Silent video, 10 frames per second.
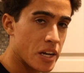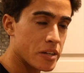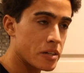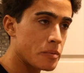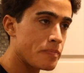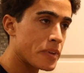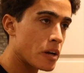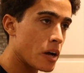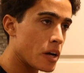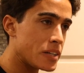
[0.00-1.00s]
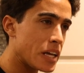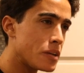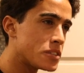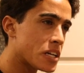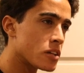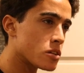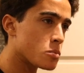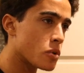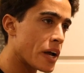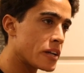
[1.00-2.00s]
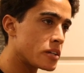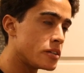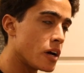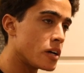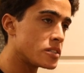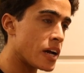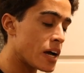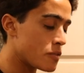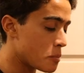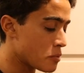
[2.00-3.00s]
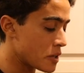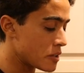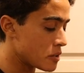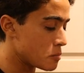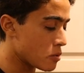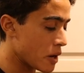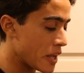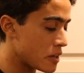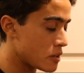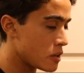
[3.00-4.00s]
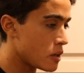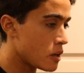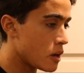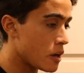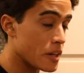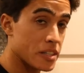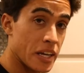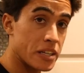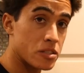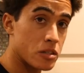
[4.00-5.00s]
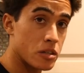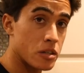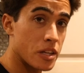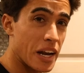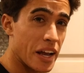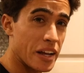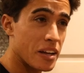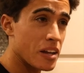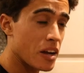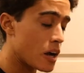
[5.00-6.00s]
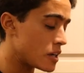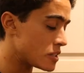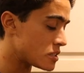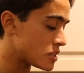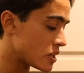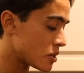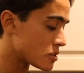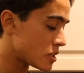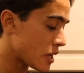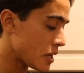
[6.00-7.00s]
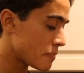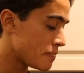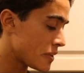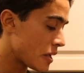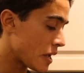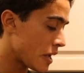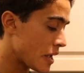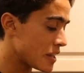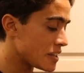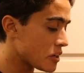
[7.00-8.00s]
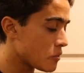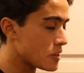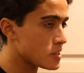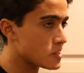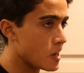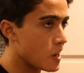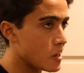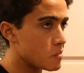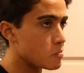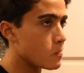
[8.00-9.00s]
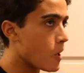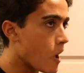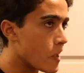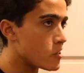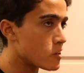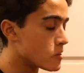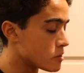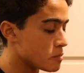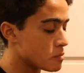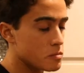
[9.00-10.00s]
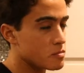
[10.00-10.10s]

that good. Dave's Killer Bread does have a pretty good brand that tastes good that I didn't see there today. And the ingredients on either,